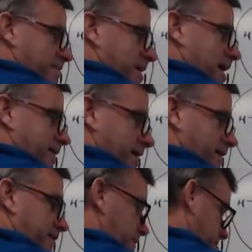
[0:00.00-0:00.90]
bond
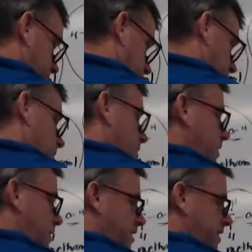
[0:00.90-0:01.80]
left.
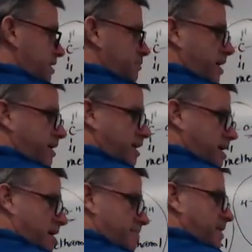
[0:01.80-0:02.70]
This is breaking
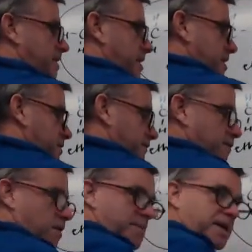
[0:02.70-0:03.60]
up. These are
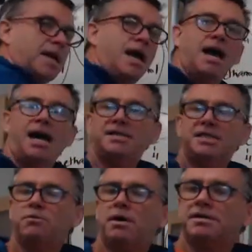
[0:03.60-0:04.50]
forming. I
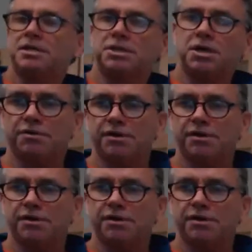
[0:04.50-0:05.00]
just wanted to show